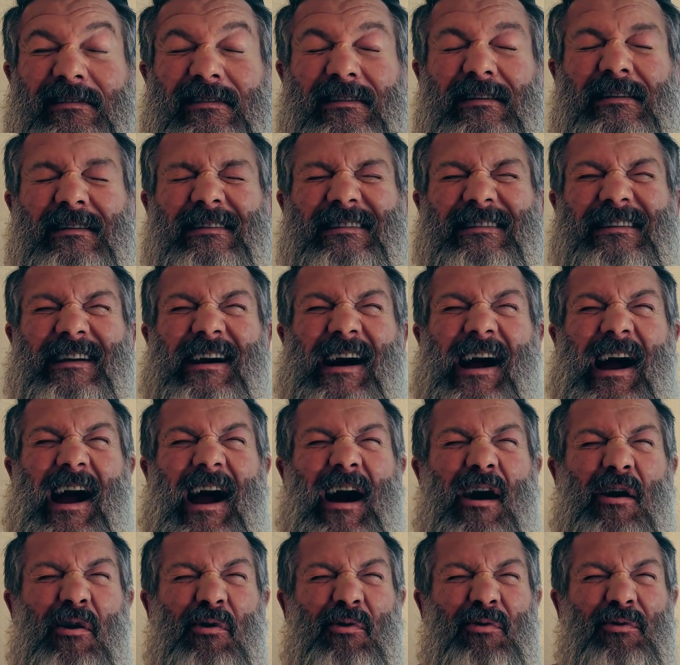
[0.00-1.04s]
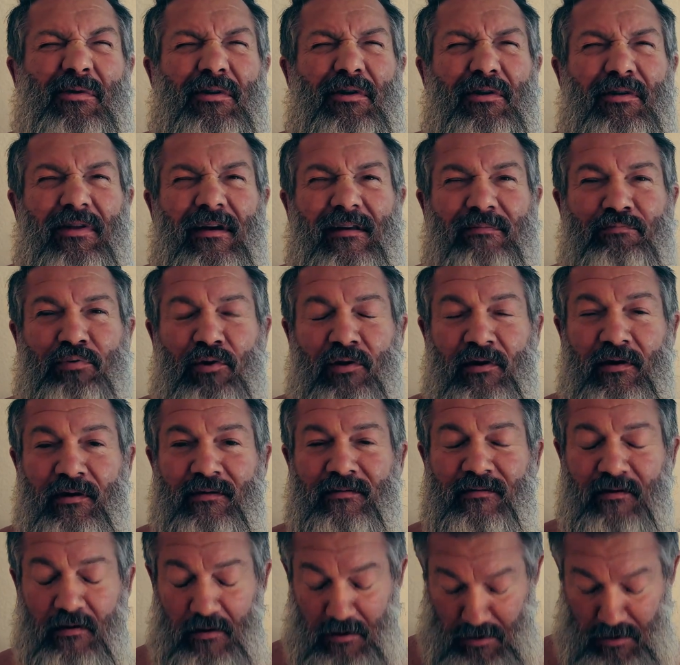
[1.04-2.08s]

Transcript: ow! Oh, that's pulling. Oh,